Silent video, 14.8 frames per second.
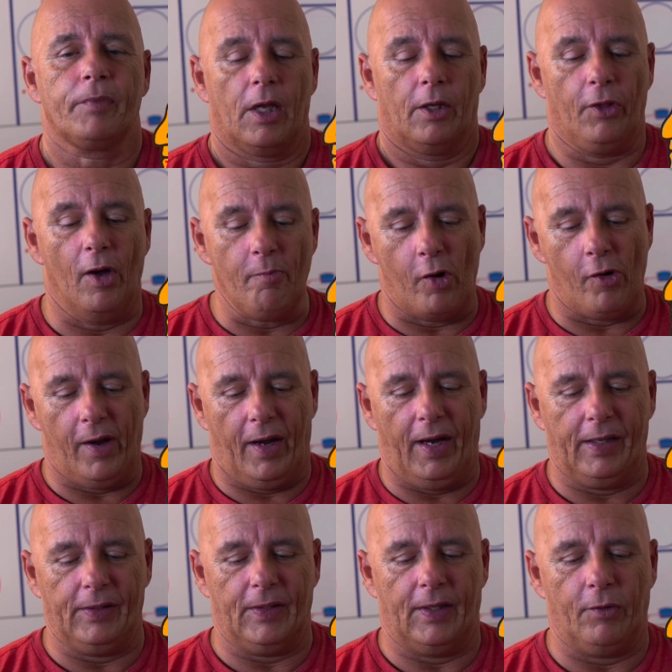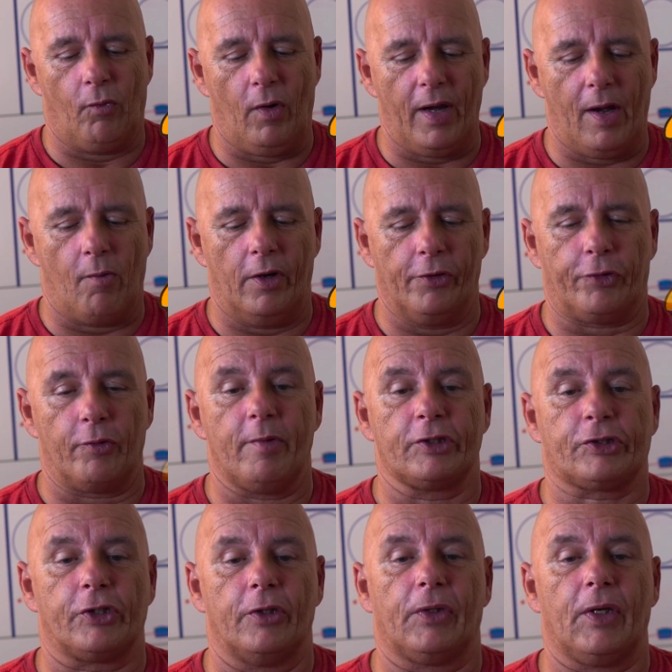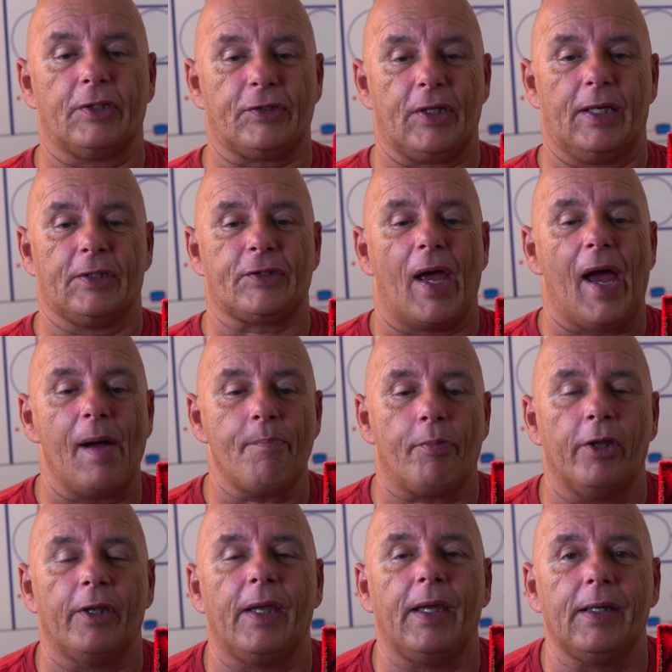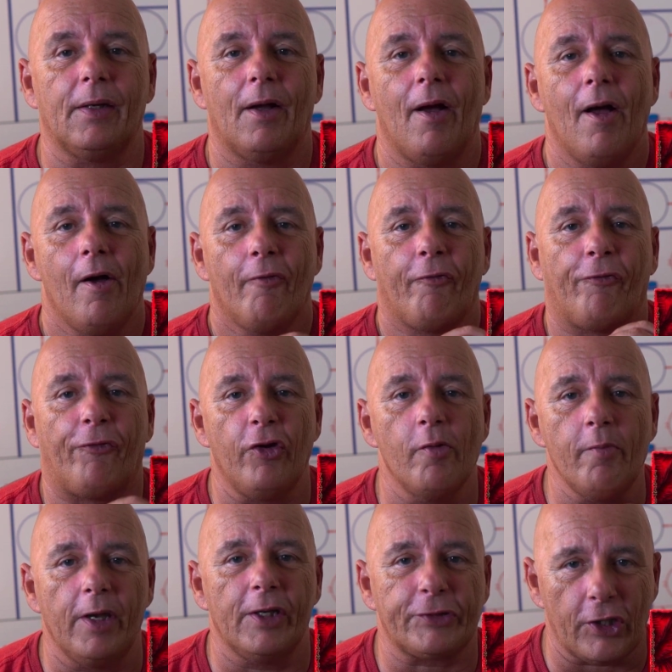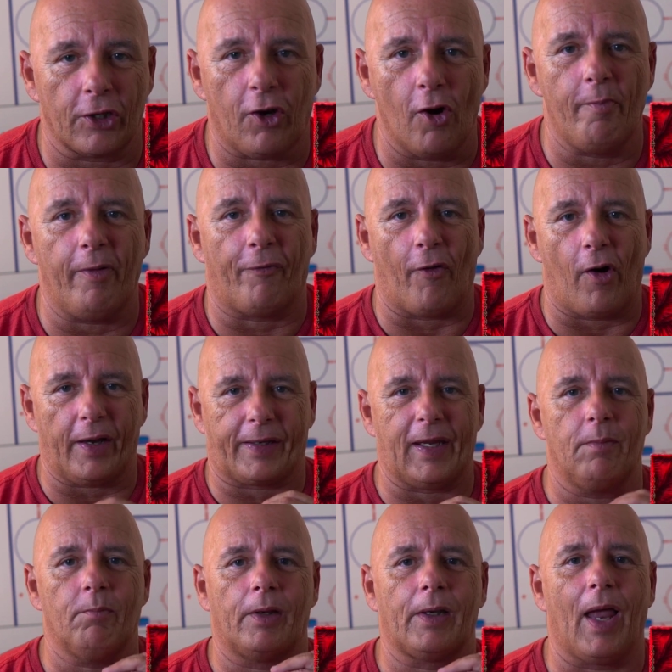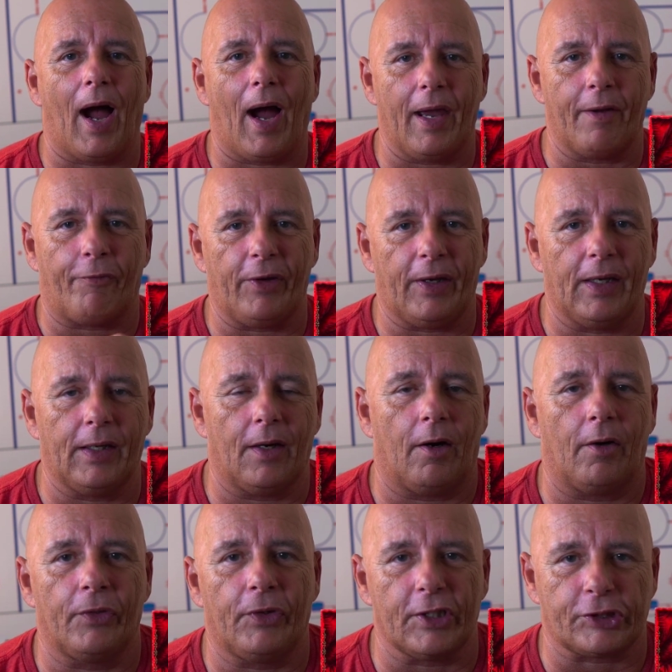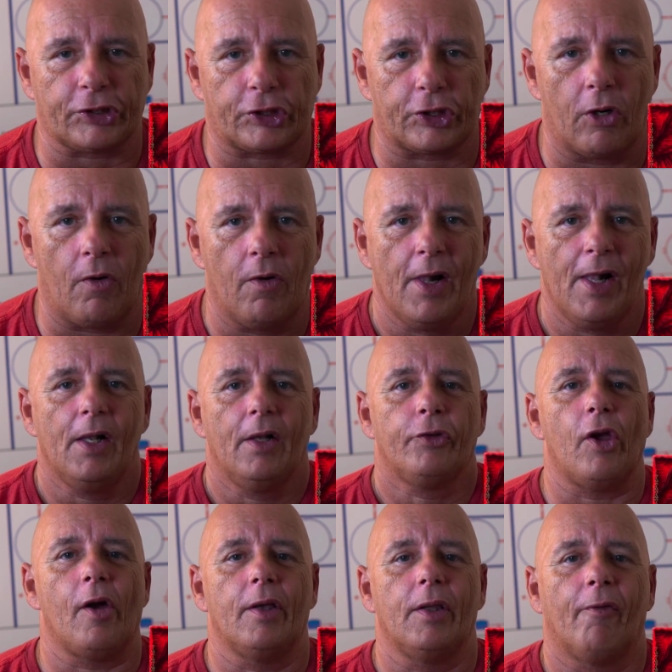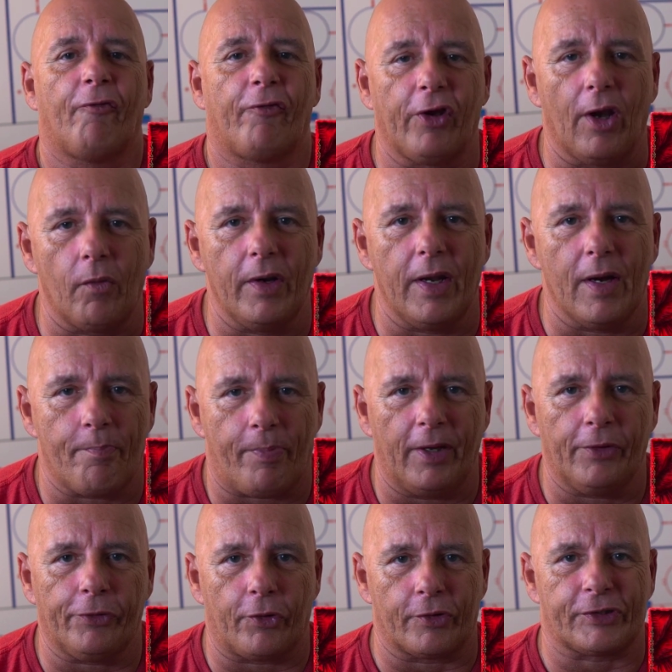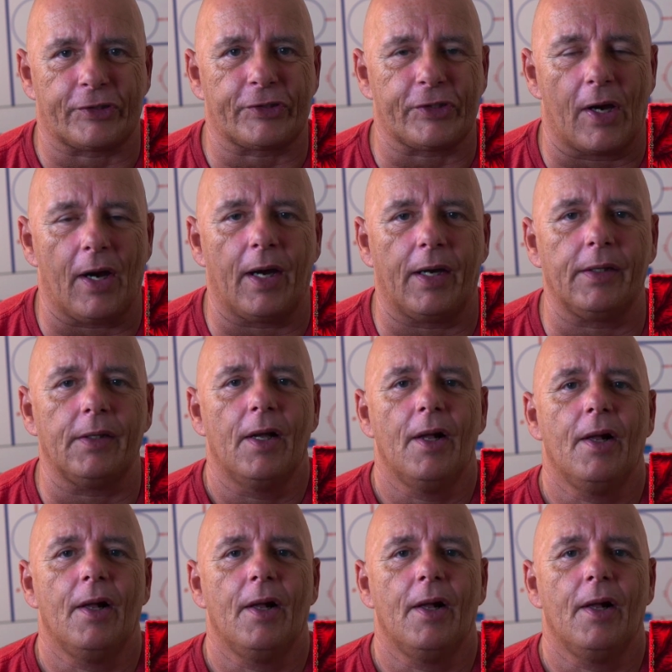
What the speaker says: Number eight, and the one I want to mention this, it's happening few minutes ago before I came live here on this show, the Florida Panthers signed